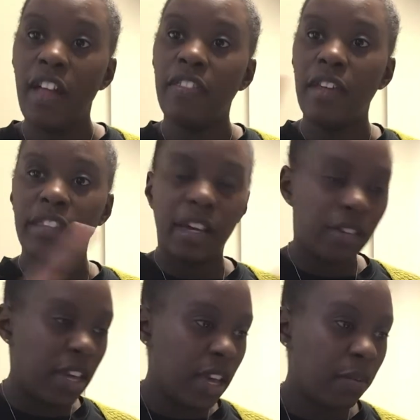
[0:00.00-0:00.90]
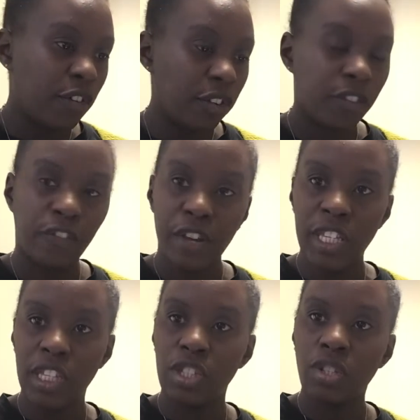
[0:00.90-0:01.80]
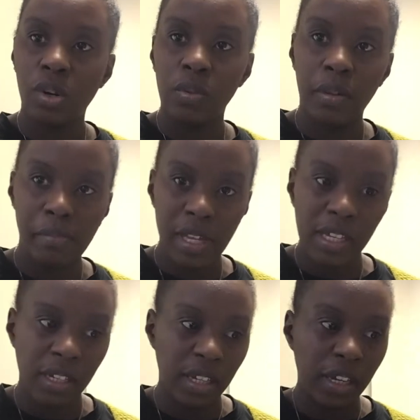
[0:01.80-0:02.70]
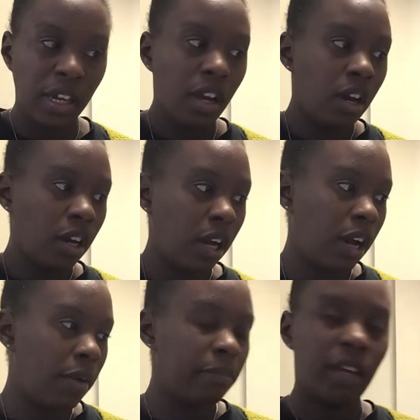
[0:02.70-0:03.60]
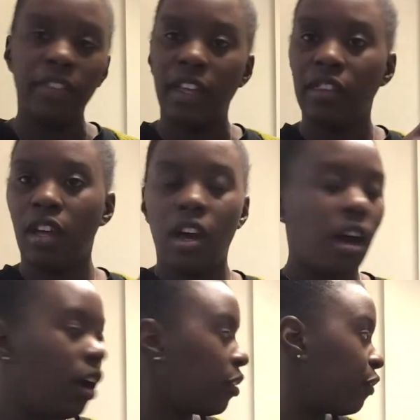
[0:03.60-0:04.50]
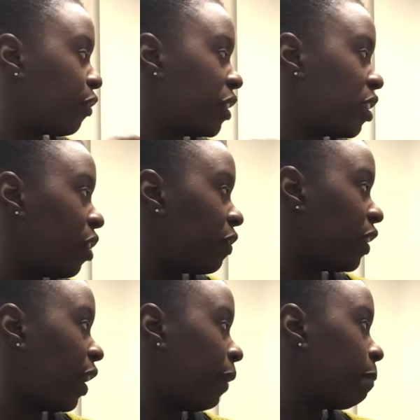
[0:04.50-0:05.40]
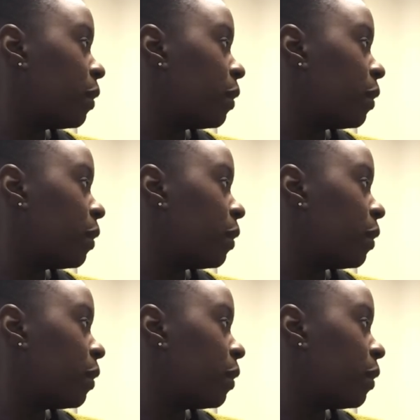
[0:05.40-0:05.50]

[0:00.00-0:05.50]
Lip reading: Then down here we've got the freezer that's got all the meat in it, and then the other freezer over there.